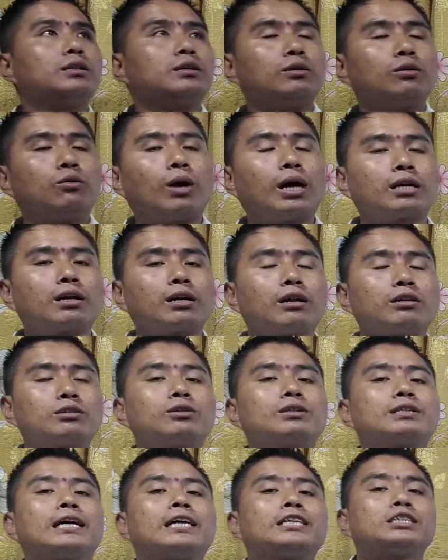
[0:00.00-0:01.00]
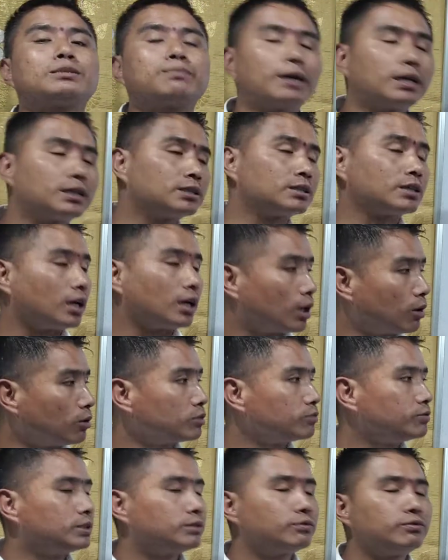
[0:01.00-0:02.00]
water also transpires
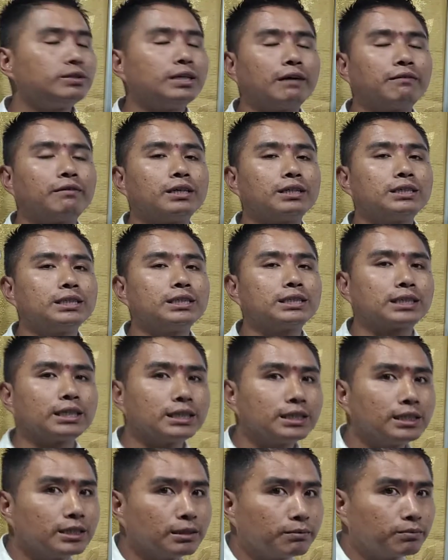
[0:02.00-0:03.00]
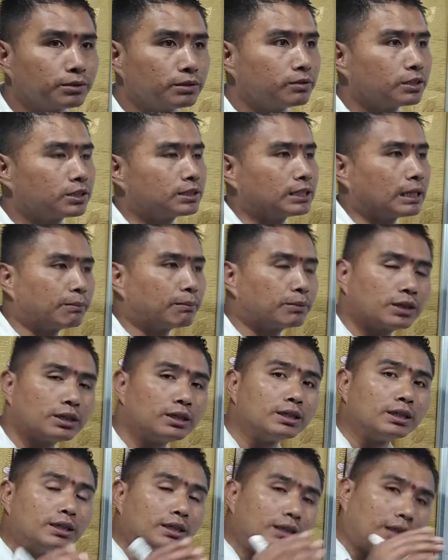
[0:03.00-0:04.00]
out, which we have already studied in the previous
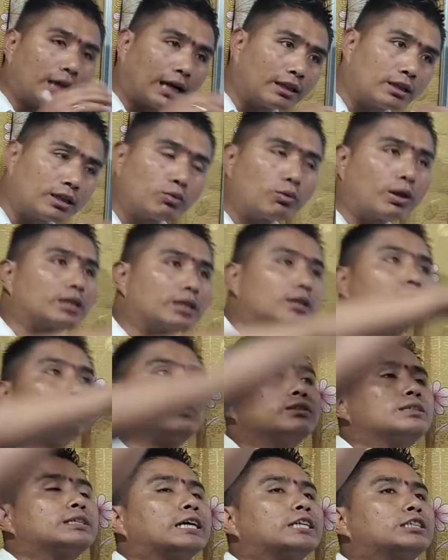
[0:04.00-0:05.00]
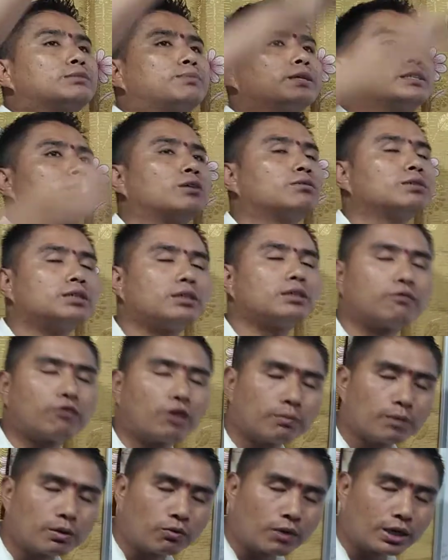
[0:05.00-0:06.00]
chapter, and then water also transpires out in the
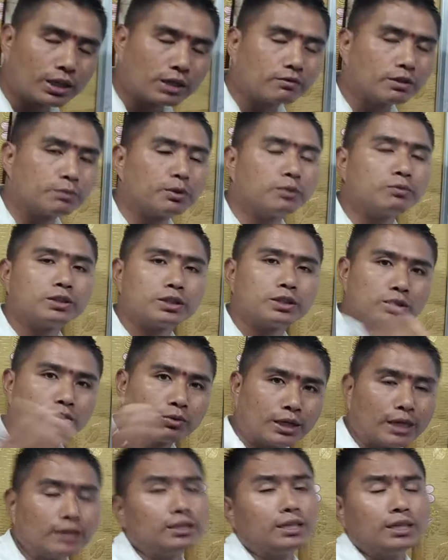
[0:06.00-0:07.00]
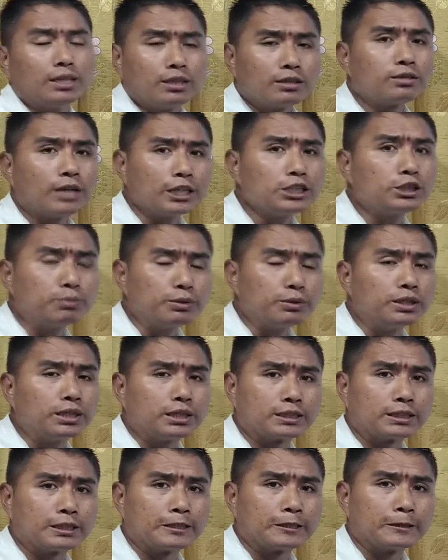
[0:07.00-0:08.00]
form of water vapor, which is known as
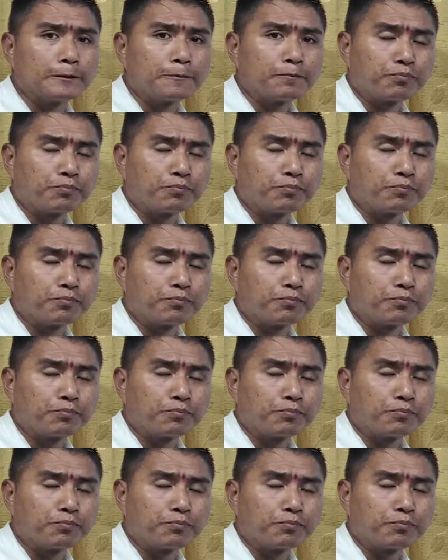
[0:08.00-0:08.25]
transpiration.